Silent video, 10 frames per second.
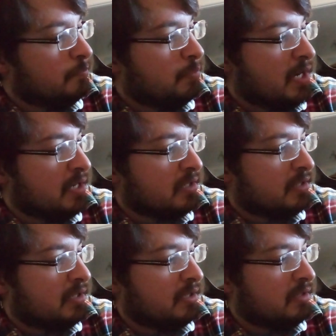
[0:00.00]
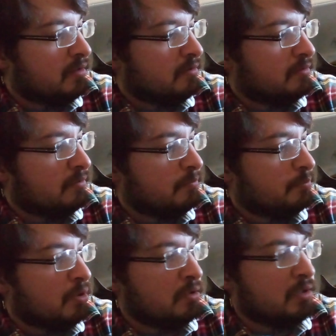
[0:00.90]
Buck
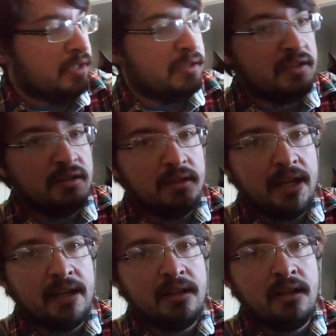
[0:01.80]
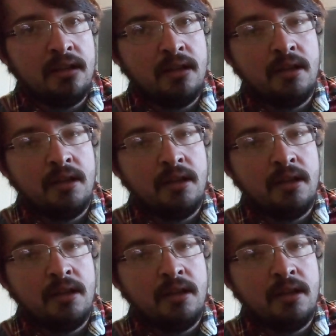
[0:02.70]
pulling the sled